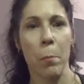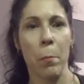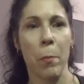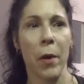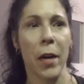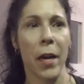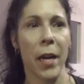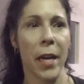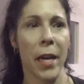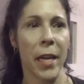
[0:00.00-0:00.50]

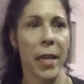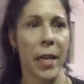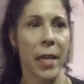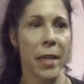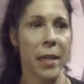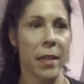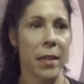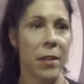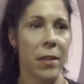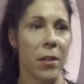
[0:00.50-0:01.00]

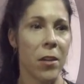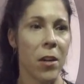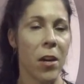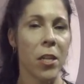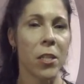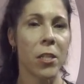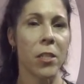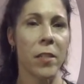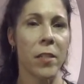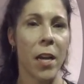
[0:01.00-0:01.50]
by
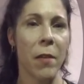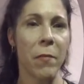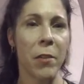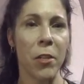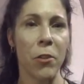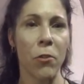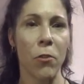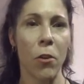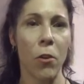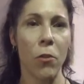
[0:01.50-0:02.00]
not just
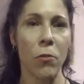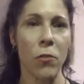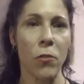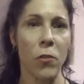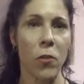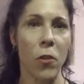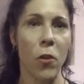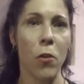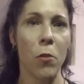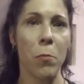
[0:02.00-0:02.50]
having you go
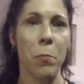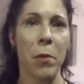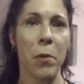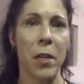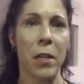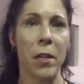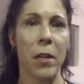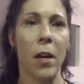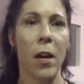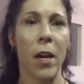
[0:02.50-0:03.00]
slow,
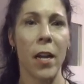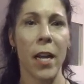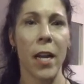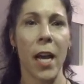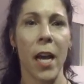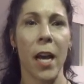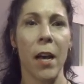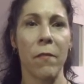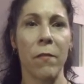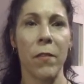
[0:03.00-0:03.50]
but not
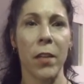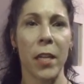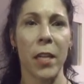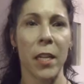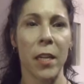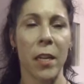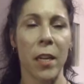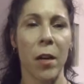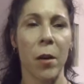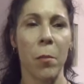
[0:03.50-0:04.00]

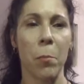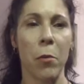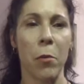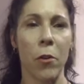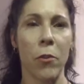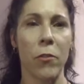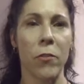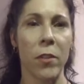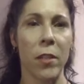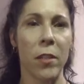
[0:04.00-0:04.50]
having a
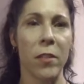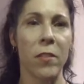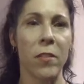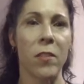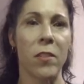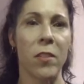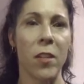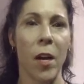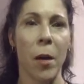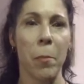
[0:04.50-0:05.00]
person
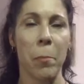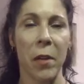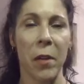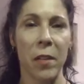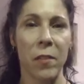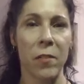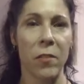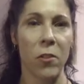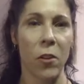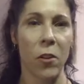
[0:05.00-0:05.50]
stop
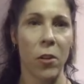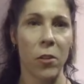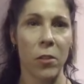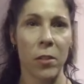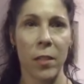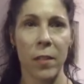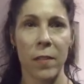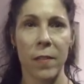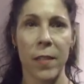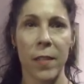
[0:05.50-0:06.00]
and
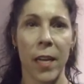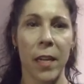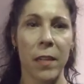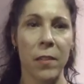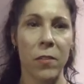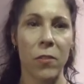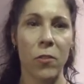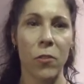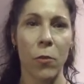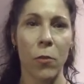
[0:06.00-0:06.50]
start the
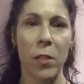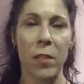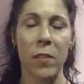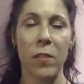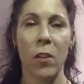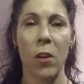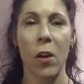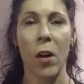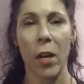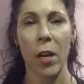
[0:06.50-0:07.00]
sets. So
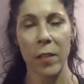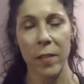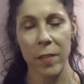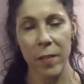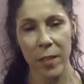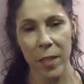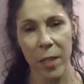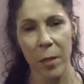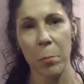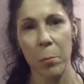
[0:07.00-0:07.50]
it's
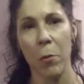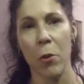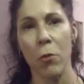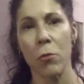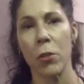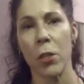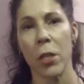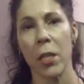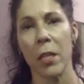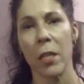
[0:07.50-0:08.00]
constant
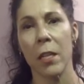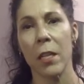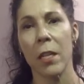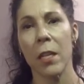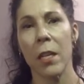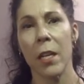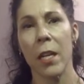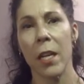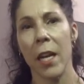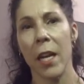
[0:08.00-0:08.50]
motion.
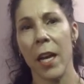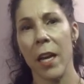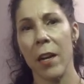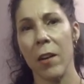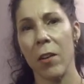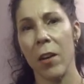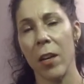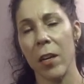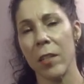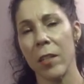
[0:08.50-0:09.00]
And
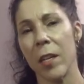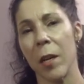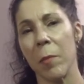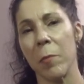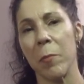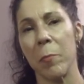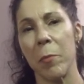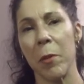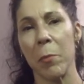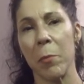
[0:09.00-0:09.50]
a lot of
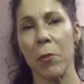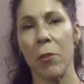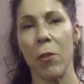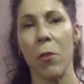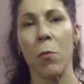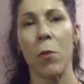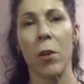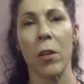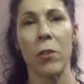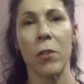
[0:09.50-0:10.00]
times people
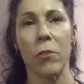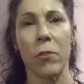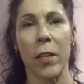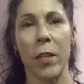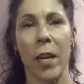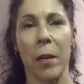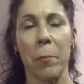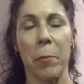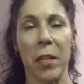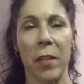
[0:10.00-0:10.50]
don't want to do
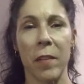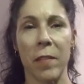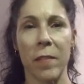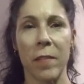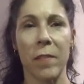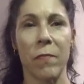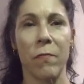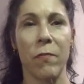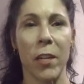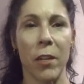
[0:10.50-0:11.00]
that because
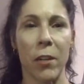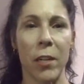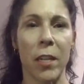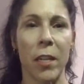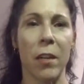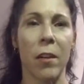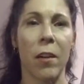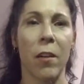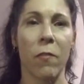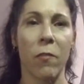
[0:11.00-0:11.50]
it's very
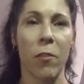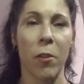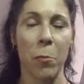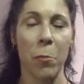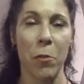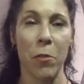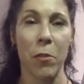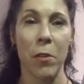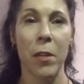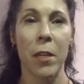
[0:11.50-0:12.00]

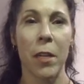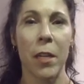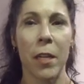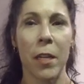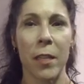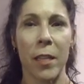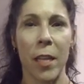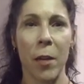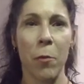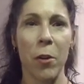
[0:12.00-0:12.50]
uncomfortable.
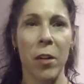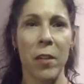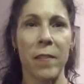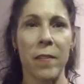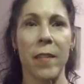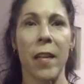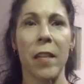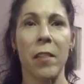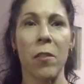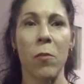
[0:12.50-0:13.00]
They want to
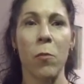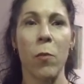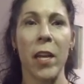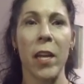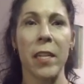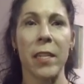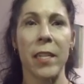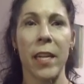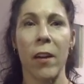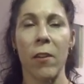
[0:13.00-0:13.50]
set the
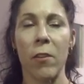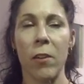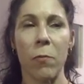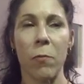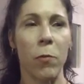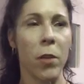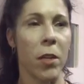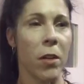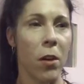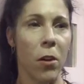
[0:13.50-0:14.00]
weight down,
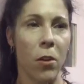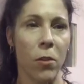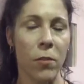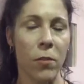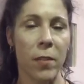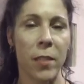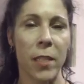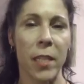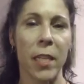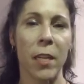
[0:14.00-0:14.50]
and we all
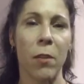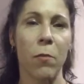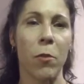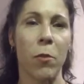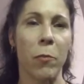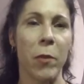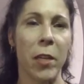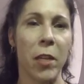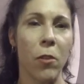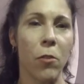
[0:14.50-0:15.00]
see it
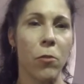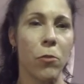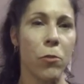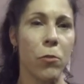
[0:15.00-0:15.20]
when we go